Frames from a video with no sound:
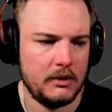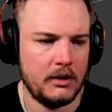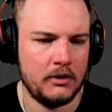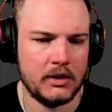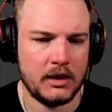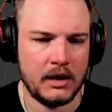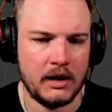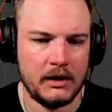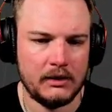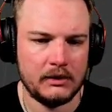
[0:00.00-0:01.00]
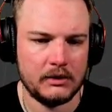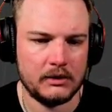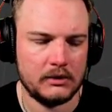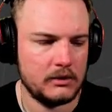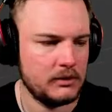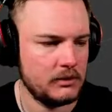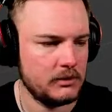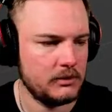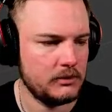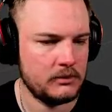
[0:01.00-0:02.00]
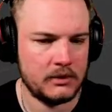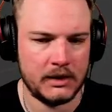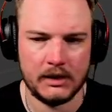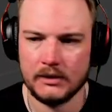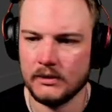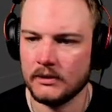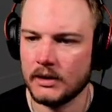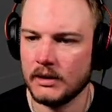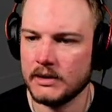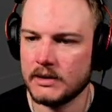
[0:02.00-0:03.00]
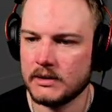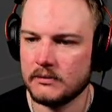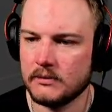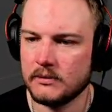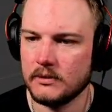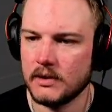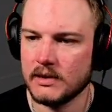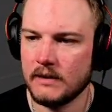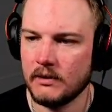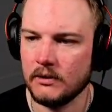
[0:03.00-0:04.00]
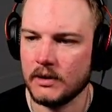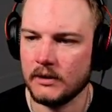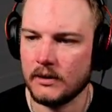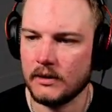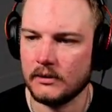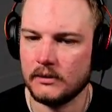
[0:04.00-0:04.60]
Okay. Wait, okay, let's have a look at that.